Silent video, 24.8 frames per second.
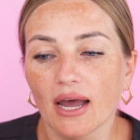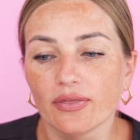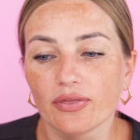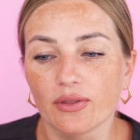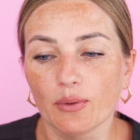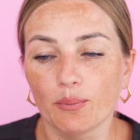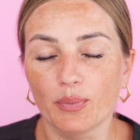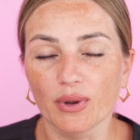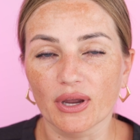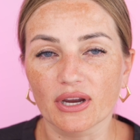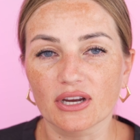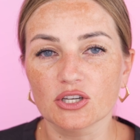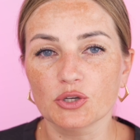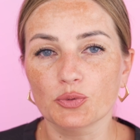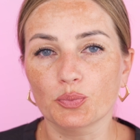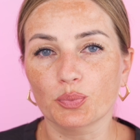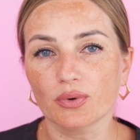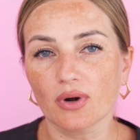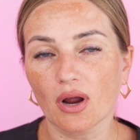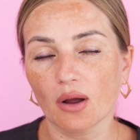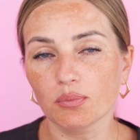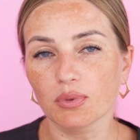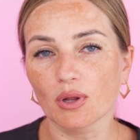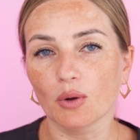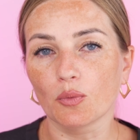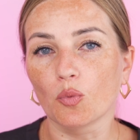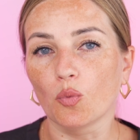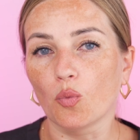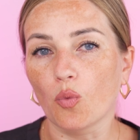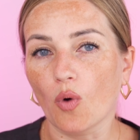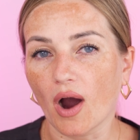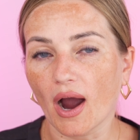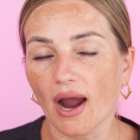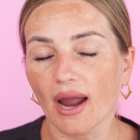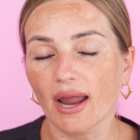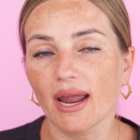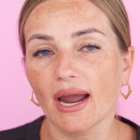And the biggest problem
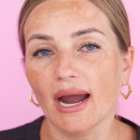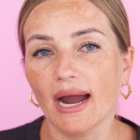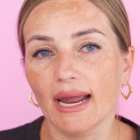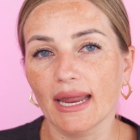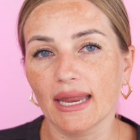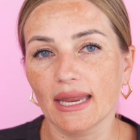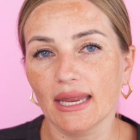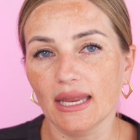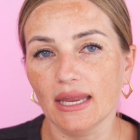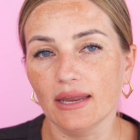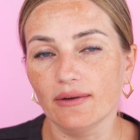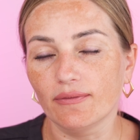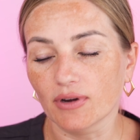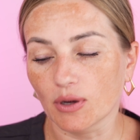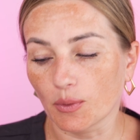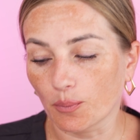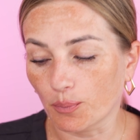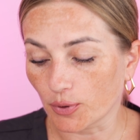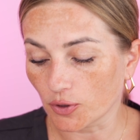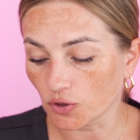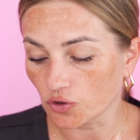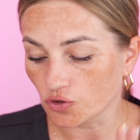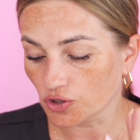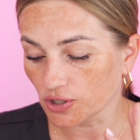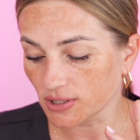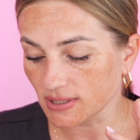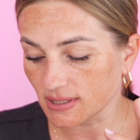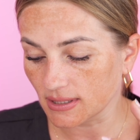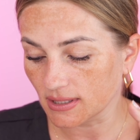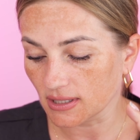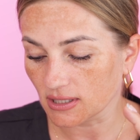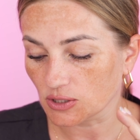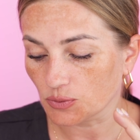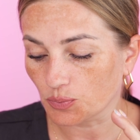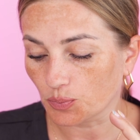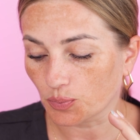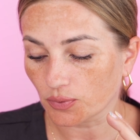why I even purchased
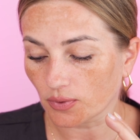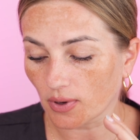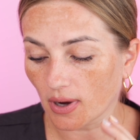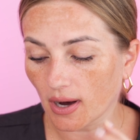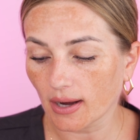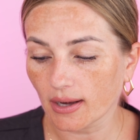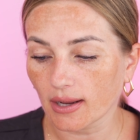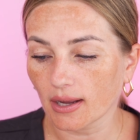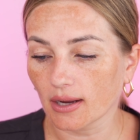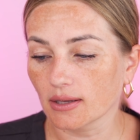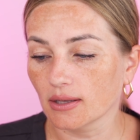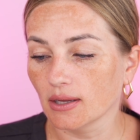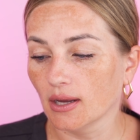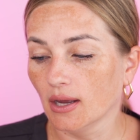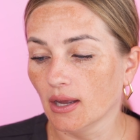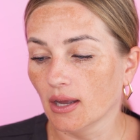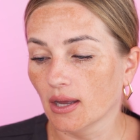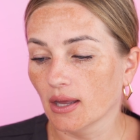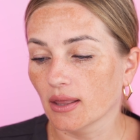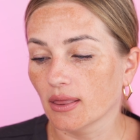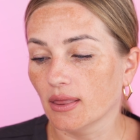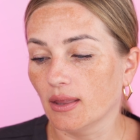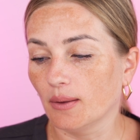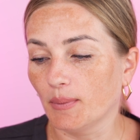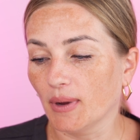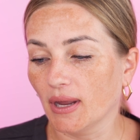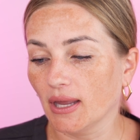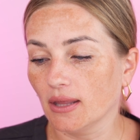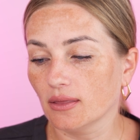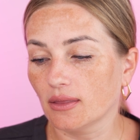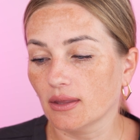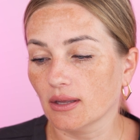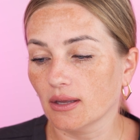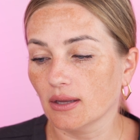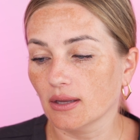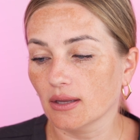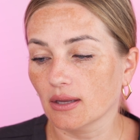this product, the
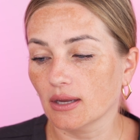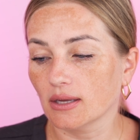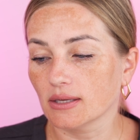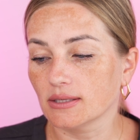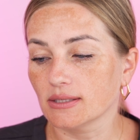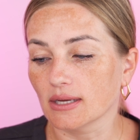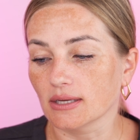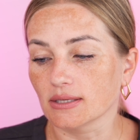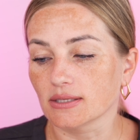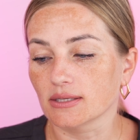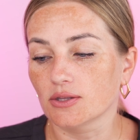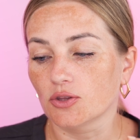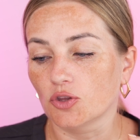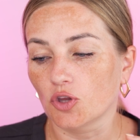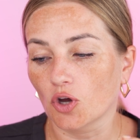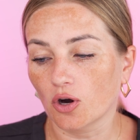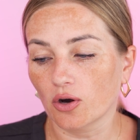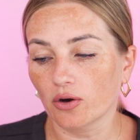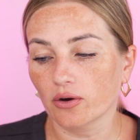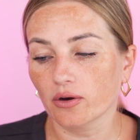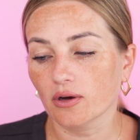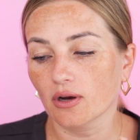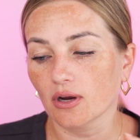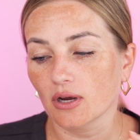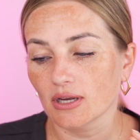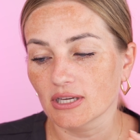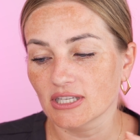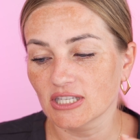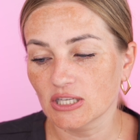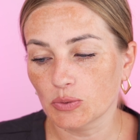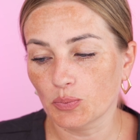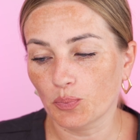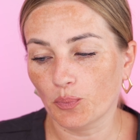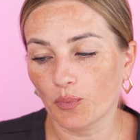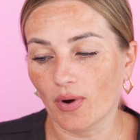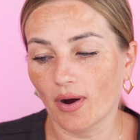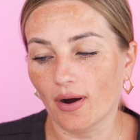main thing, it says Dark
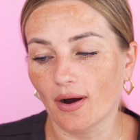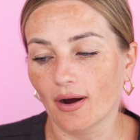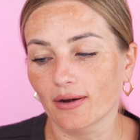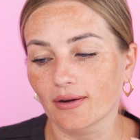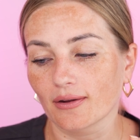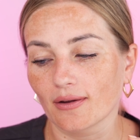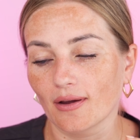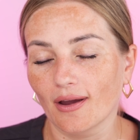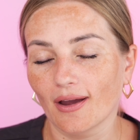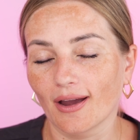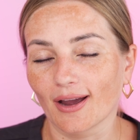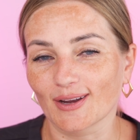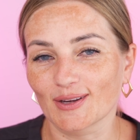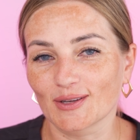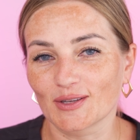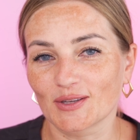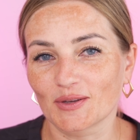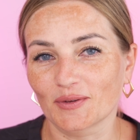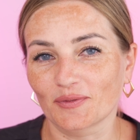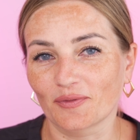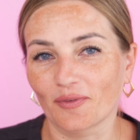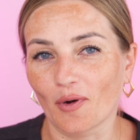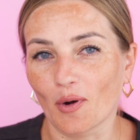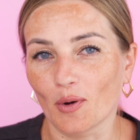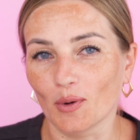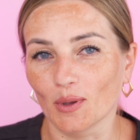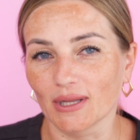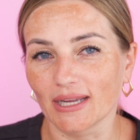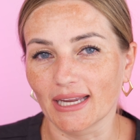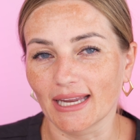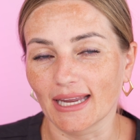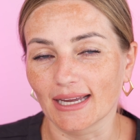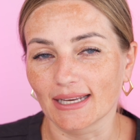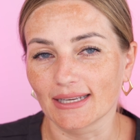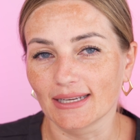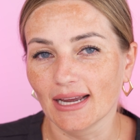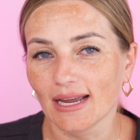Spot
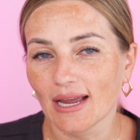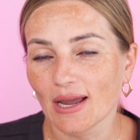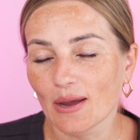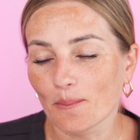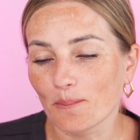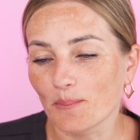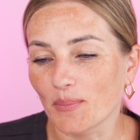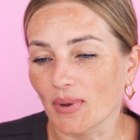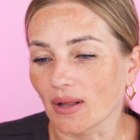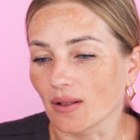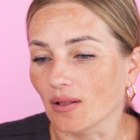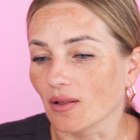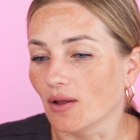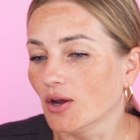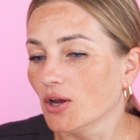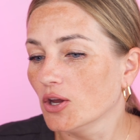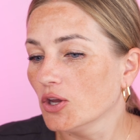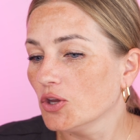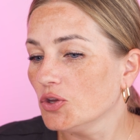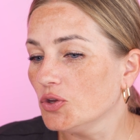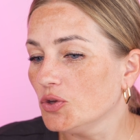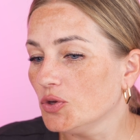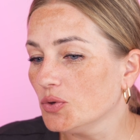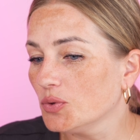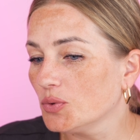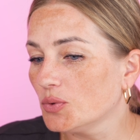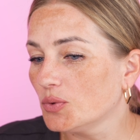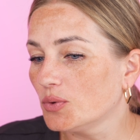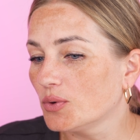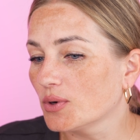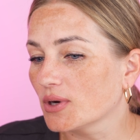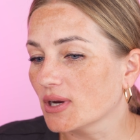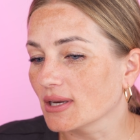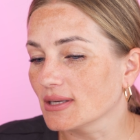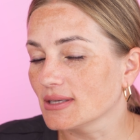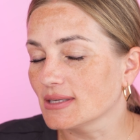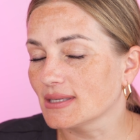Exfoliant Peel.
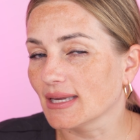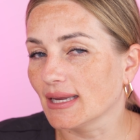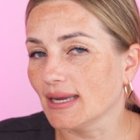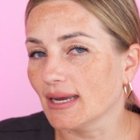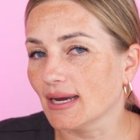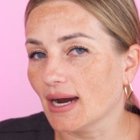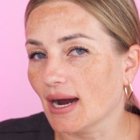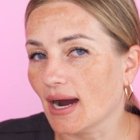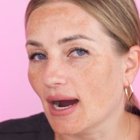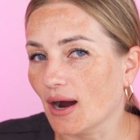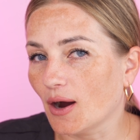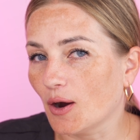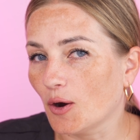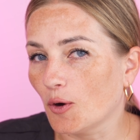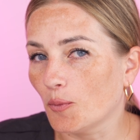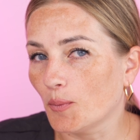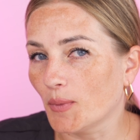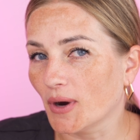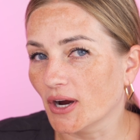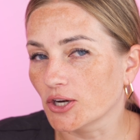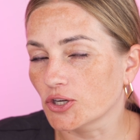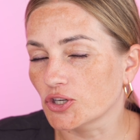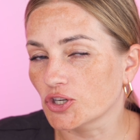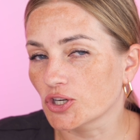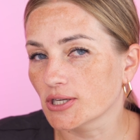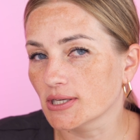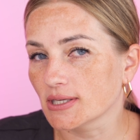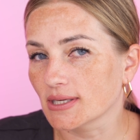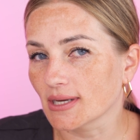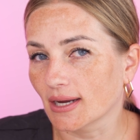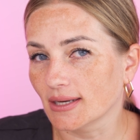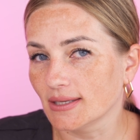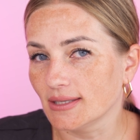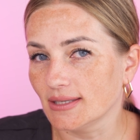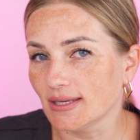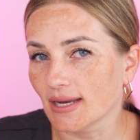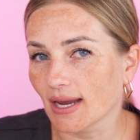You can see how much
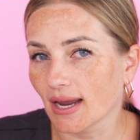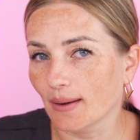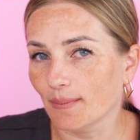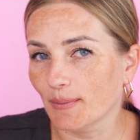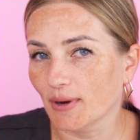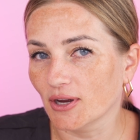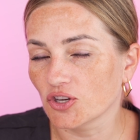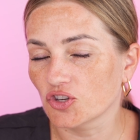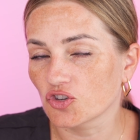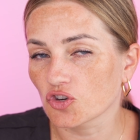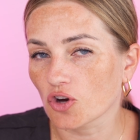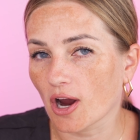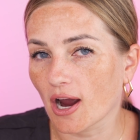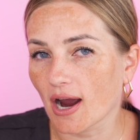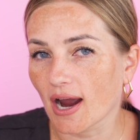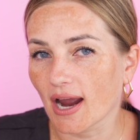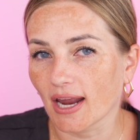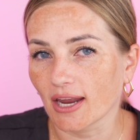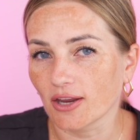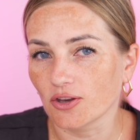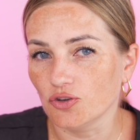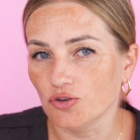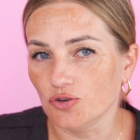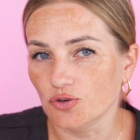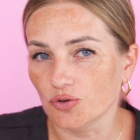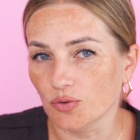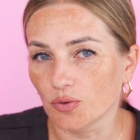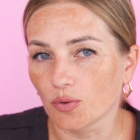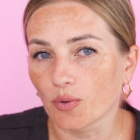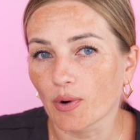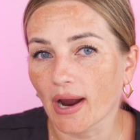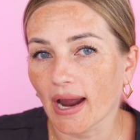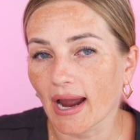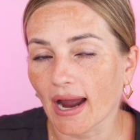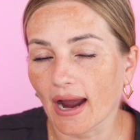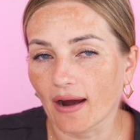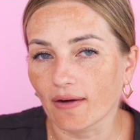sun damage I do
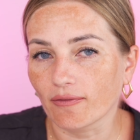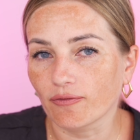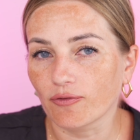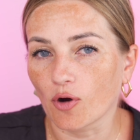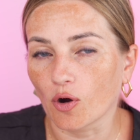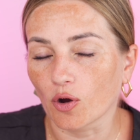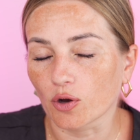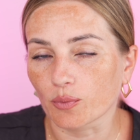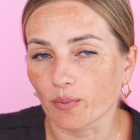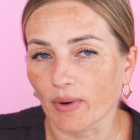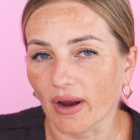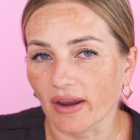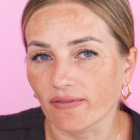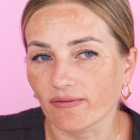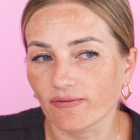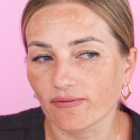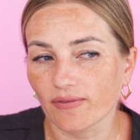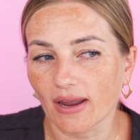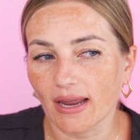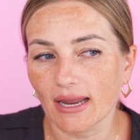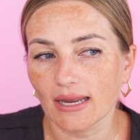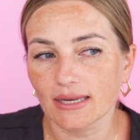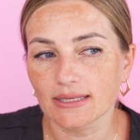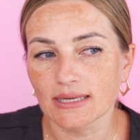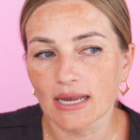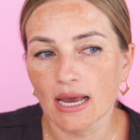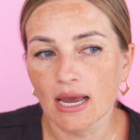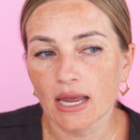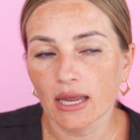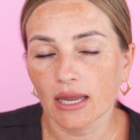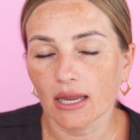have on my face.